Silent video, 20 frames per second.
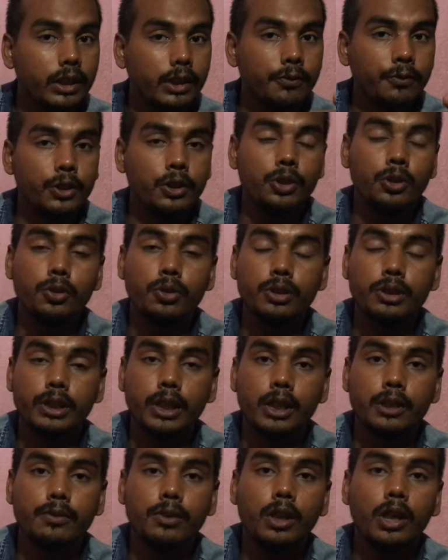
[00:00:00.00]
with
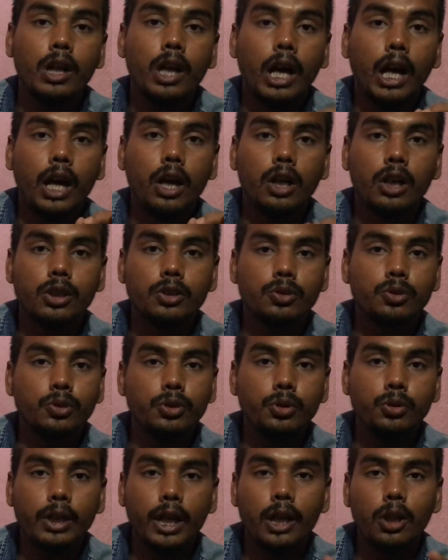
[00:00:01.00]
yourself uh, so
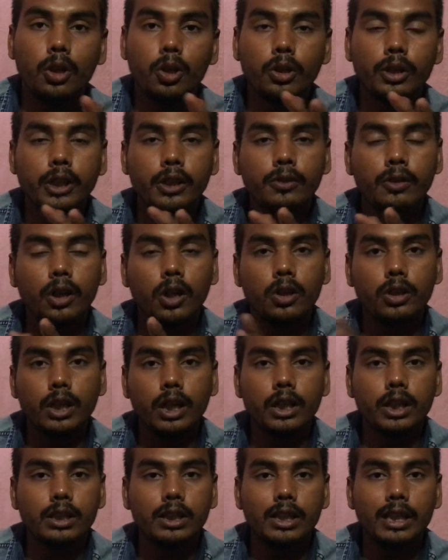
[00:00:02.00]
you can log in on
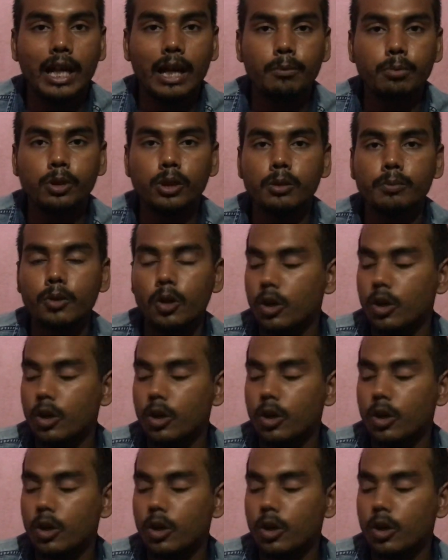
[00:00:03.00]
another laptop